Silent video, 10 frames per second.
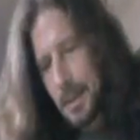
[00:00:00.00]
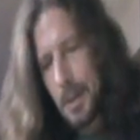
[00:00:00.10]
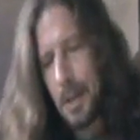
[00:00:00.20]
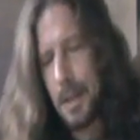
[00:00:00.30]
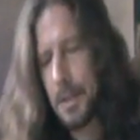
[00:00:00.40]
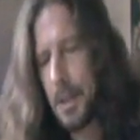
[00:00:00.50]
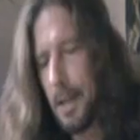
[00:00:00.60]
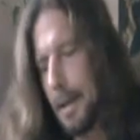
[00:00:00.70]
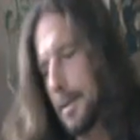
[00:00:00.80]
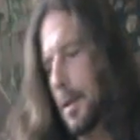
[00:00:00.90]
Well, I'll let you
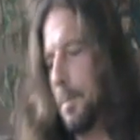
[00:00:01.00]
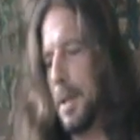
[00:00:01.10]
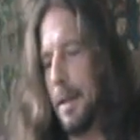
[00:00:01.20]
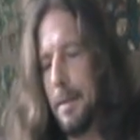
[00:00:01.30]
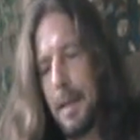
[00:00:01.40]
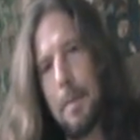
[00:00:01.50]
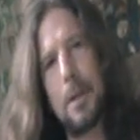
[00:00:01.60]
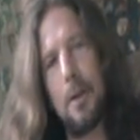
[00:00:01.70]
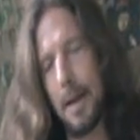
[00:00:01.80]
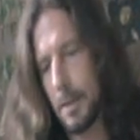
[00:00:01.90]
in on something.
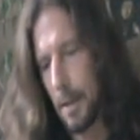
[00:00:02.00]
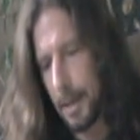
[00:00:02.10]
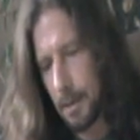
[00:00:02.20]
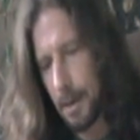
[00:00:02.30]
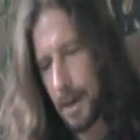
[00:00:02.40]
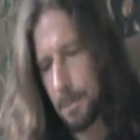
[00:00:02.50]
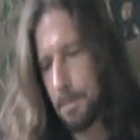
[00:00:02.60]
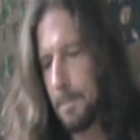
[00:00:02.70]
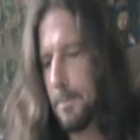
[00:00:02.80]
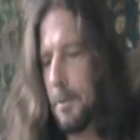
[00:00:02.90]
Democrats like grape,